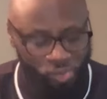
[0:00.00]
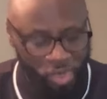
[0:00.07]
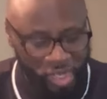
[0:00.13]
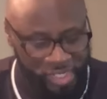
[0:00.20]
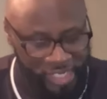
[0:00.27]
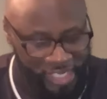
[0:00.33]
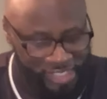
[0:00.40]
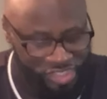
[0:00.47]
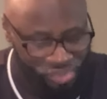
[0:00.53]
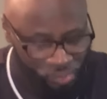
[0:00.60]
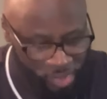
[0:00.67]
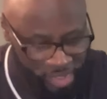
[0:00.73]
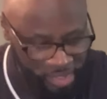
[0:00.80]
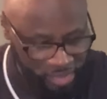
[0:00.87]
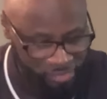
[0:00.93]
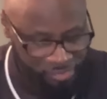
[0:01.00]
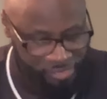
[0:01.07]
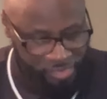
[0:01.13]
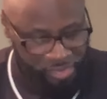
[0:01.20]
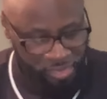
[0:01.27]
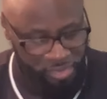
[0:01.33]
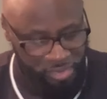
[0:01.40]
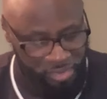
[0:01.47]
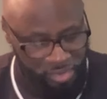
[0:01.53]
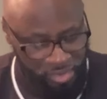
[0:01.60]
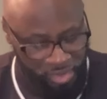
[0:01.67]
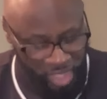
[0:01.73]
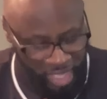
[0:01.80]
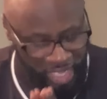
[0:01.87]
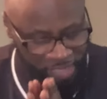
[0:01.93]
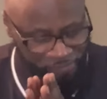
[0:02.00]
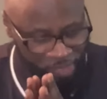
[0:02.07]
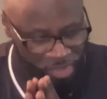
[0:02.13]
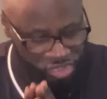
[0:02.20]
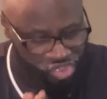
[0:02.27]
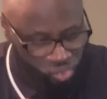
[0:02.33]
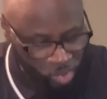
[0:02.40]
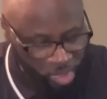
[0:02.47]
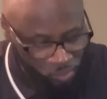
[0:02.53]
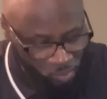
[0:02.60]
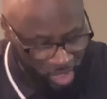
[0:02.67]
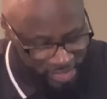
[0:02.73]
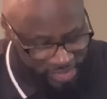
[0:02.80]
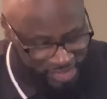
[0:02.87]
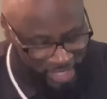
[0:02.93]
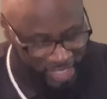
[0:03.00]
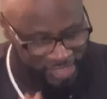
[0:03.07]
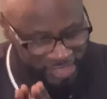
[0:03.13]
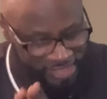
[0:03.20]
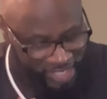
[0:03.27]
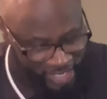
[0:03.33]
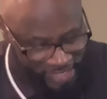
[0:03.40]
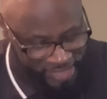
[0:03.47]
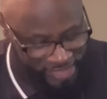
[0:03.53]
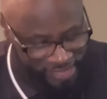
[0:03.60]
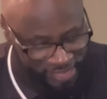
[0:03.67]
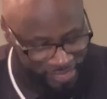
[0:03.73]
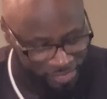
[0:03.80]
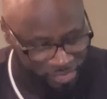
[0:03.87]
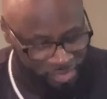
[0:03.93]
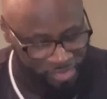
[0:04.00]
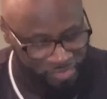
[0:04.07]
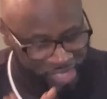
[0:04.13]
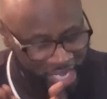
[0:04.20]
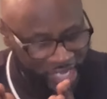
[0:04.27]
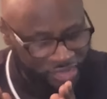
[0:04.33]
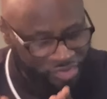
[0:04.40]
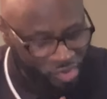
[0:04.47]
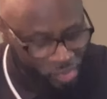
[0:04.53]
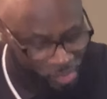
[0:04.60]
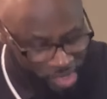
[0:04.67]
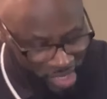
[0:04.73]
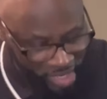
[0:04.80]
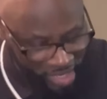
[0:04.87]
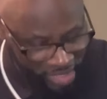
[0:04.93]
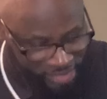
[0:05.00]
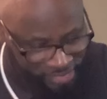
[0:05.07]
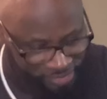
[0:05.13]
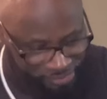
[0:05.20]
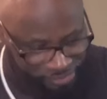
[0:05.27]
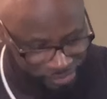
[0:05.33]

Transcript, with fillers: 1 and 20. Thank you, Jesus. And verse 21 said, Yes, they knew God,